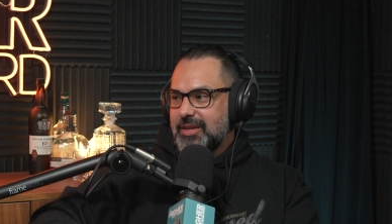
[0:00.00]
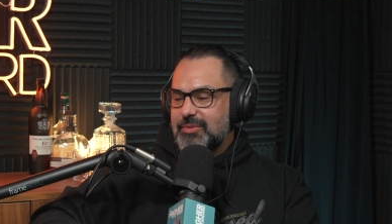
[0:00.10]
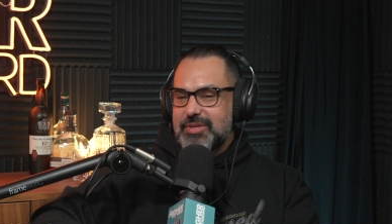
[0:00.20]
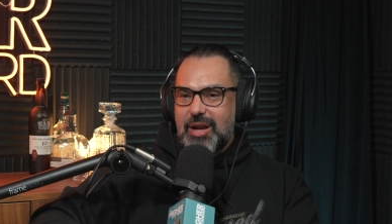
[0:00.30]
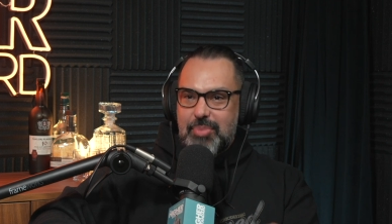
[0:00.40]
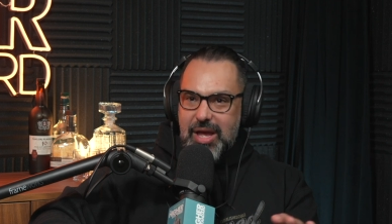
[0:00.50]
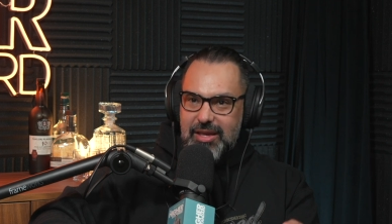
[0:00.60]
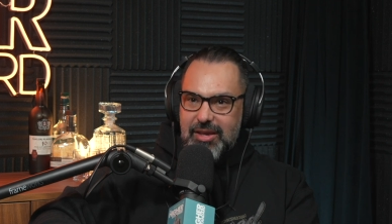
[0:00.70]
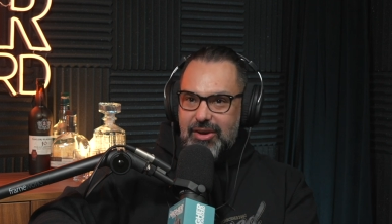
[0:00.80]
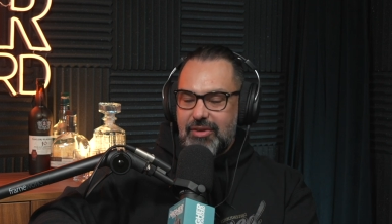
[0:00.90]
He was at a
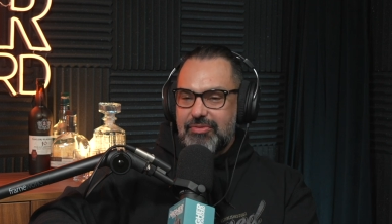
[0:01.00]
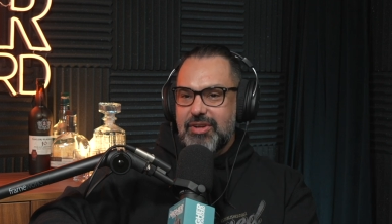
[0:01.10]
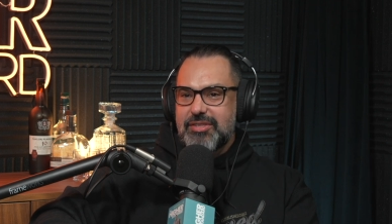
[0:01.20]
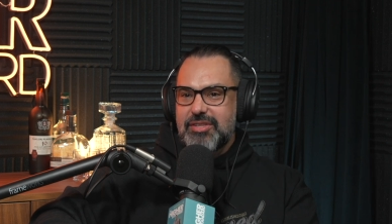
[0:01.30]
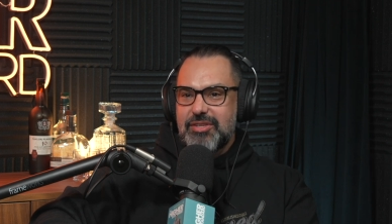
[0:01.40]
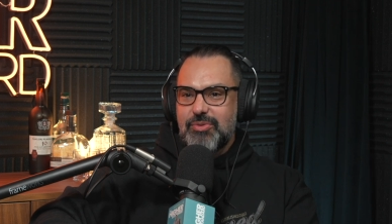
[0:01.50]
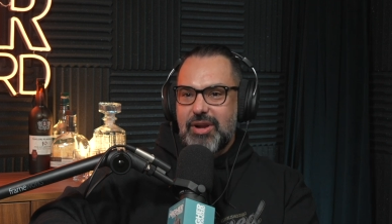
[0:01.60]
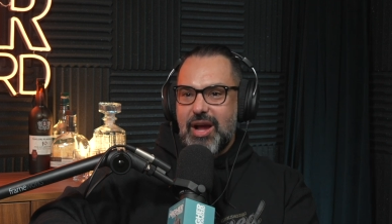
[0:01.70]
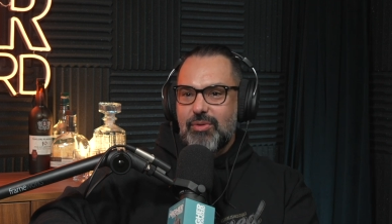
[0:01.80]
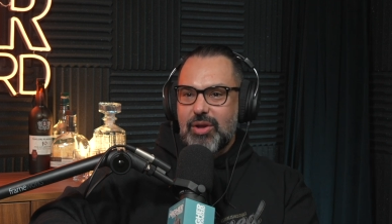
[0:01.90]
banking conference, and you and
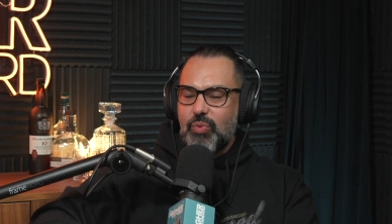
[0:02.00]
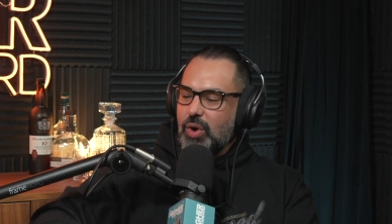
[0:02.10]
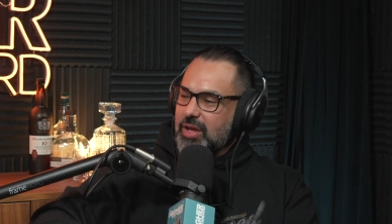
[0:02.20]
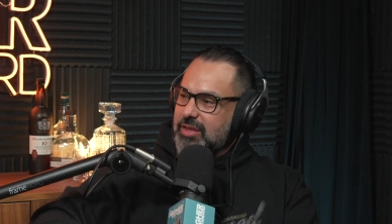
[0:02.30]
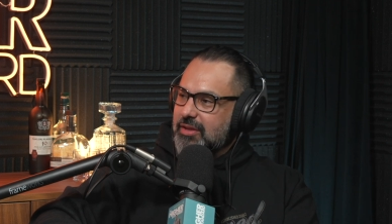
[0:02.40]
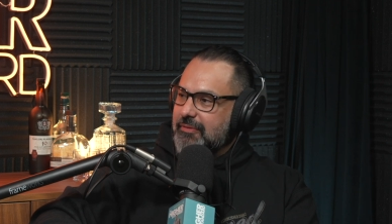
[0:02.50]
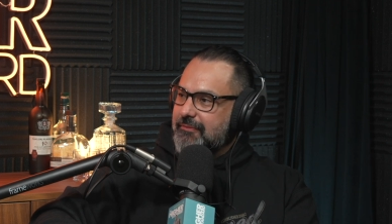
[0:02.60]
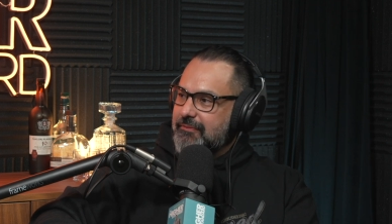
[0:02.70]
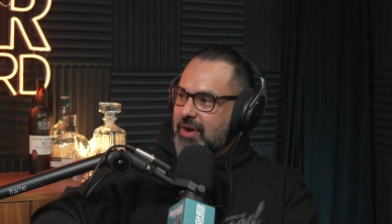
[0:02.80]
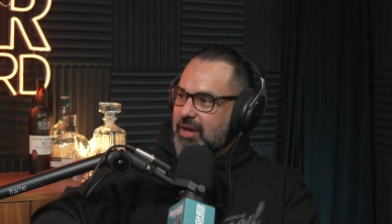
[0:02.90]
I were like, what in the
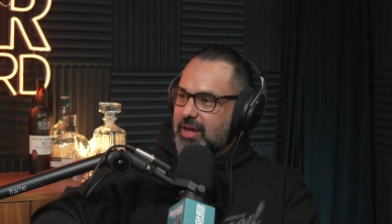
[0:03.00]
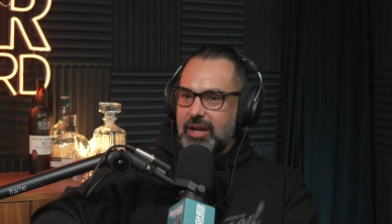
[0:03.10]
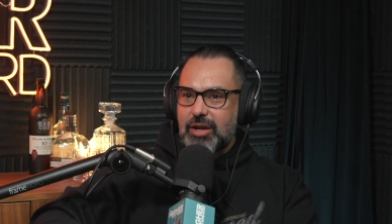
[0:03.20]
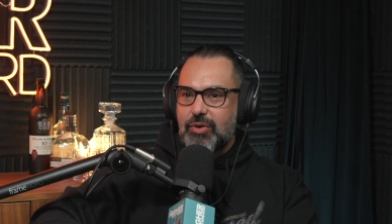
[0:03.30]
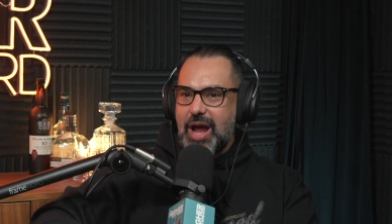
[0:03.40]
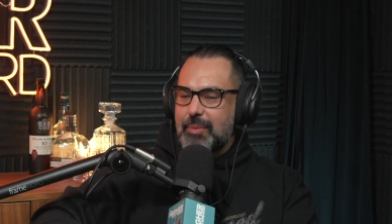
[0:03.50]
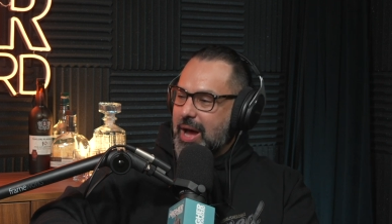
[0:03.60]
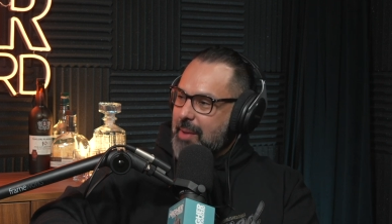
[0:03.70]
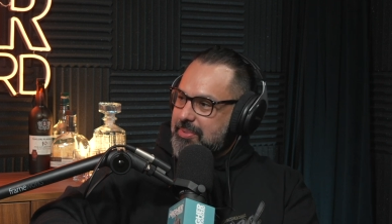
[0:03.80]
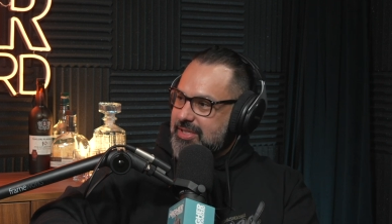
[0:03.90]
fuck kind of crack
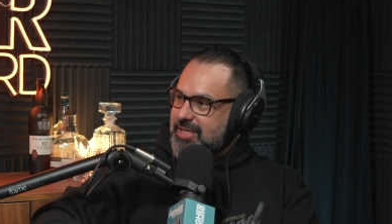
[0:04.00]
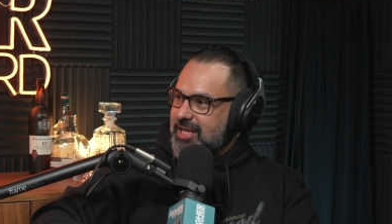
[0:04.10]
pipe is this guy